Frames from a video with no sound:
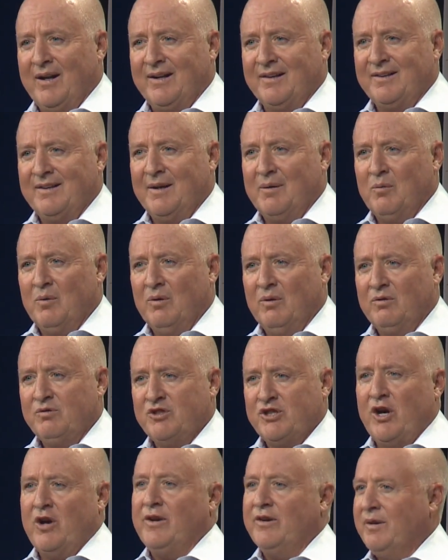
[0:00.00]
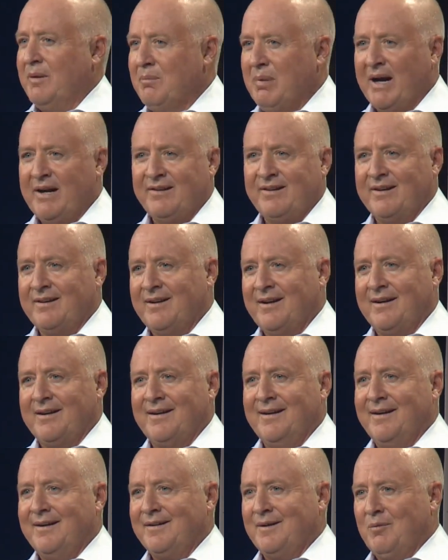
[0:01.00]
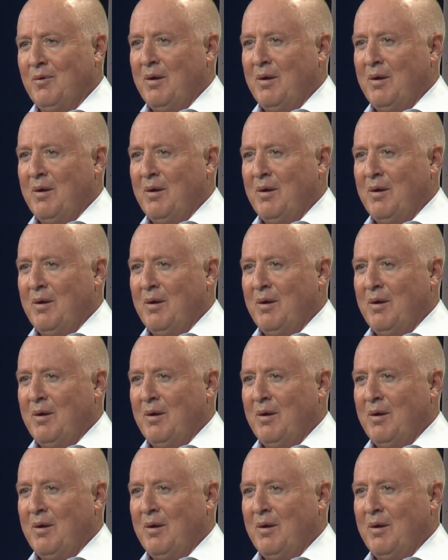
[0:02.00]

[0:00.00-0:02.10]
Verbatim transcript: like I said, we'll show you the basic techniques.